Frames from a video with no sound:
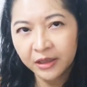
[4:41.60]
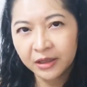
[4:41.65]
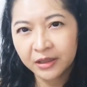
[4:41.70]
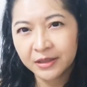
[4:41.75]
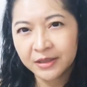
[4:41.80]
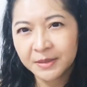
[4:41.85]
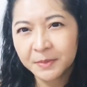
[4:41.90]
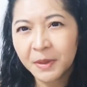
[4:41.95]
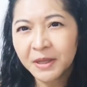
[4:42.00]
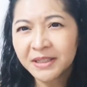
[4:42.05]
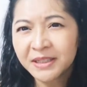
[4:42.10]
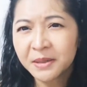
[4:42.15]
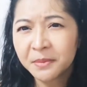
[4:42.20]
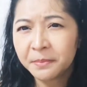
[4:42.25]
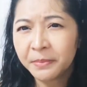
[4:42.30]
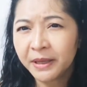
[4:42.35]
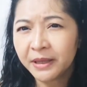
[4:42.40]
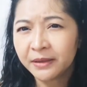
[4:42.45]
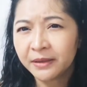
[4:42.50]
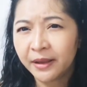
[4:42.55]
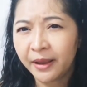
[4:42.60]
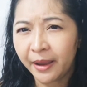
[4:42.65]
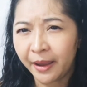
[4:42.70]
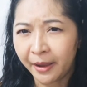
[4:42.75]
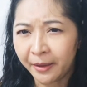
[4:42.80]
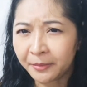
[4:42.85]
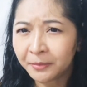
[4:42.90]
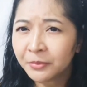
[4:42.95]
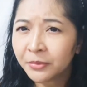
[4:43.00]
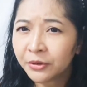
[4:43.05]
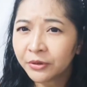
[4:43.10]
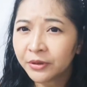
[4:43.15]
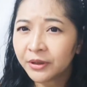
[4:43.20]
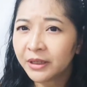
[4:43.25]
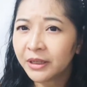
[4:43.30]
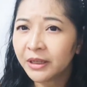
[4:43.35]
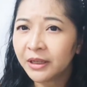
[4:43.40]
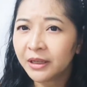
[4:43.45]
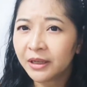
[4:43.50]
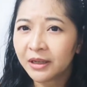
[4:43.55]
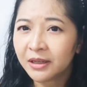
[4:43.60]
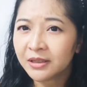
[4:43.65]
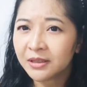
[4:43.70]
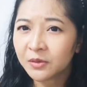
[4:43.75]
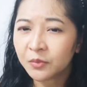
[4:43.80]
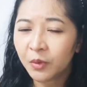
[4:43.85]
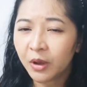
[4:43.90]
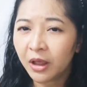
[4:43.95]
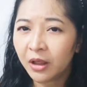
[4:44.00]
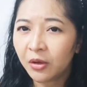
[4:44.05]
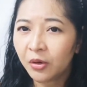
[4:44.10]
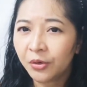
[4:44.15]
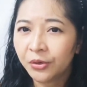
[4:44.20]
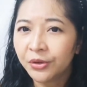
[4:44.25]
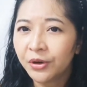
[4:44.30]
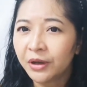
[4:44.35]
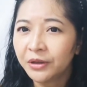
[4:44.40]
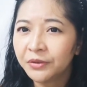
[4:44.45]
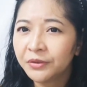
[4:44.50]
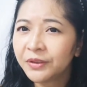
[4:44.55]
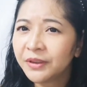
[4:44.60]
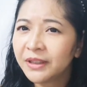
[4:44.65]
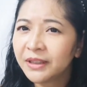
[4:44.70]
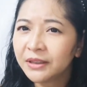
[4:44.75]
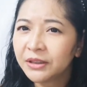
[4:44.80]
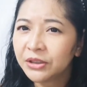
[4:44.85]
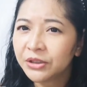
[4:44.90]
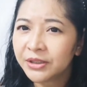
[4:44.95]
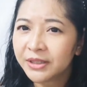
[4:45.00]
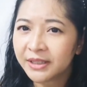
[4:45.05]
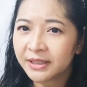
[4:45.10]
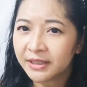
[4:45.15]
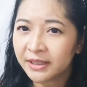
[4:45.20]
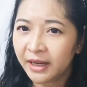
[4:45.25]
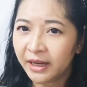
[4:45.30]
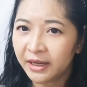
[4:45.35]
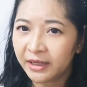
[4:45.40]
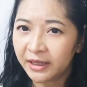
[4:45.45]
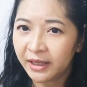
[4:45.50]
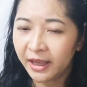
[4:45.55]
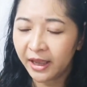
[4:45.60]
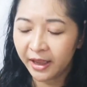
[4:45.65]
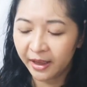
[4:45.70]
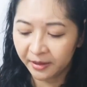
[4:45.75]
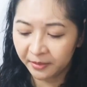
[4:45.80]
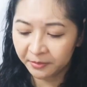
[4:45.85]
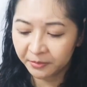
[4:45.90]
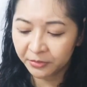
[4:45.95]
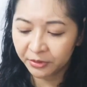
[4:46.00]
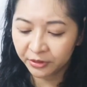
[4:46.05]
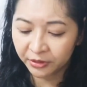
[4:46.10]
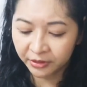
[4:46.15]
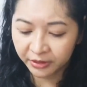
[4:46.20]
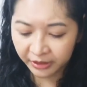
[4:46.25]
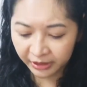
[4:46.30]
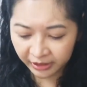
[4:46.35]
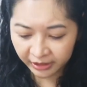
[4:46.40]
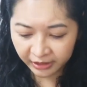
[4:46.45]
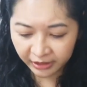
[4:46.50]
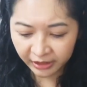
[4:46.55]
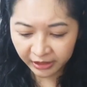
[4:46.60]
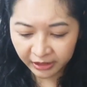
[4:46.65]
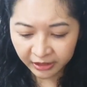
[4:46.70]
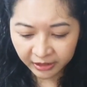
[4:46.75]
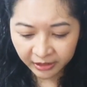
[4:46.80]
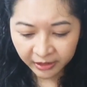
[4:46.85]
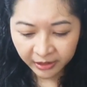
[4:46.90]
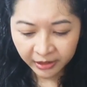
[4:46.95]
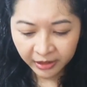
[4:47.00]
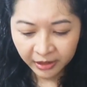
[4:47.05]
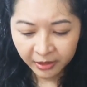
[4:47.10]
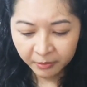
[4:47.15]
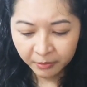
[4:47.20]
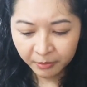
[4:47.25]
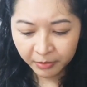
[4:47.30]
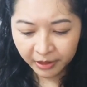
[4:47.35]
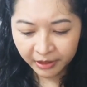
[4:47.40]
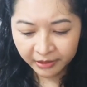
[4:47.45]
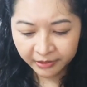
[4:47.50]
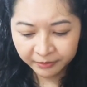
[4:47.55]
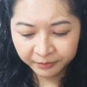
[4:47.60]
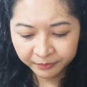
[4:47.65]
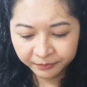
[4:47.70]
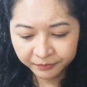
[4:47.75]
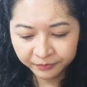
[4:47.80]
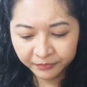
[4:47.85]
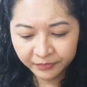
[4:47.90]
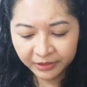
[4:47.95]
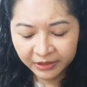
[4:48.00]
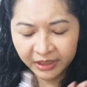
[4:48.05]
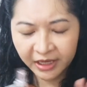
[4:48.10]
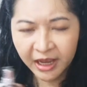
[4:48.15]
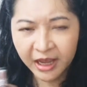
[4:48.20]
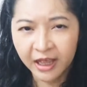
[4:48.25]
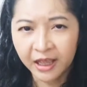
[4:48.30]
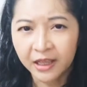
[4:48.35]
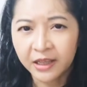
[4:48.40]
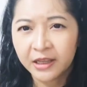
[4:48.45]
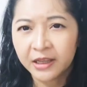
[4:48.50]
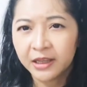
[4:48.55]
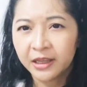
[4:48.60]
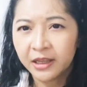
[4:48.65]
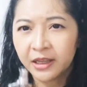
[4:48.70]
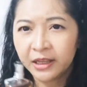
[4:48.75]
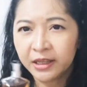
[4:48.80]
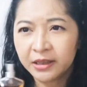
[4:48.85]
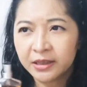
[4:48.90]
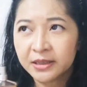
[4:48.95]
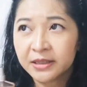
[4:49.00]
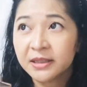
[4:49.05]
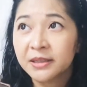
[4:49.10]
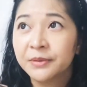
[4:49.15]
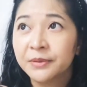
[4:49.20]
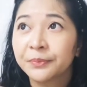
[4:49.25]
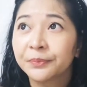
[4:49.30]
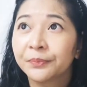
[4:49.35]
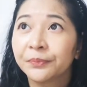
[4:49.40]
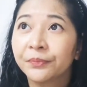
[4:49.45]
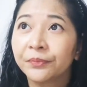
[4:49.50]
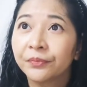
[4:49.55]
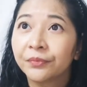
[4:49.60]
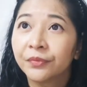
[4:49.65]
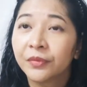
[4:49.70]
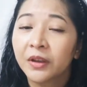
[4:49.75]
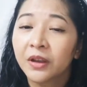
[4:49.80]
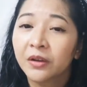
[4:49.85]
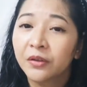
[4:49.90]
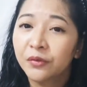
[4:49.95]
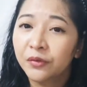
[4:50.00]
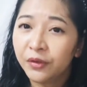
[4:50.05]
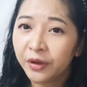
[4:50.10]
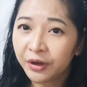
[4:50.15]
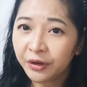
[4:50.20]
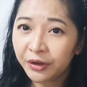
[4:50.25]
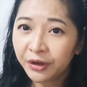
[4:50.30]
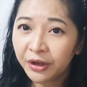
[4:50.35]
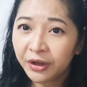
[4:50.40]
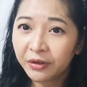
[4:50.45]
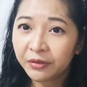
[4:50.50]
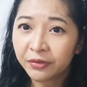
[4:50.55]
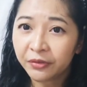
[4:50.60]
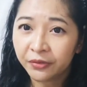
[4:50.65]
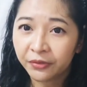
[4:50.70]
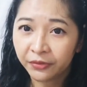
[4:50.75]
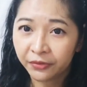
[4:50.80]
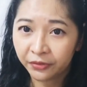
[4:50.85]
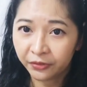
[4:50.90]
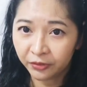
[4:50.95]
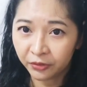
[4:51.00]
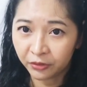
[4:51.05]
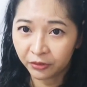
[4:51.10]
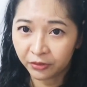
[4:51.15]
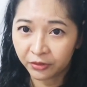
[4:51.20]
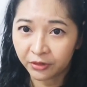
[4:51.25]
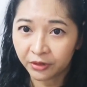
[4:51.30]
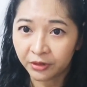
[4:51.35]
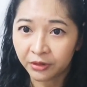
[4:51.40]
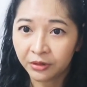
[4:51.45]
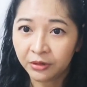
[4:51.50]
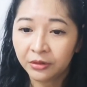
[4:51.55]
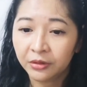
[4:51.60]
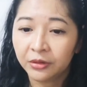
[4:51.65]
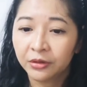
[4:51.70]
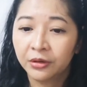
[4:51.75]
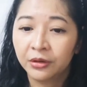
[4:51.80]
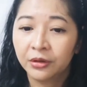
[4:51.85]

It smells a bit ambery as well, although I don't think there's any amber in it. But yeah, it's very floral,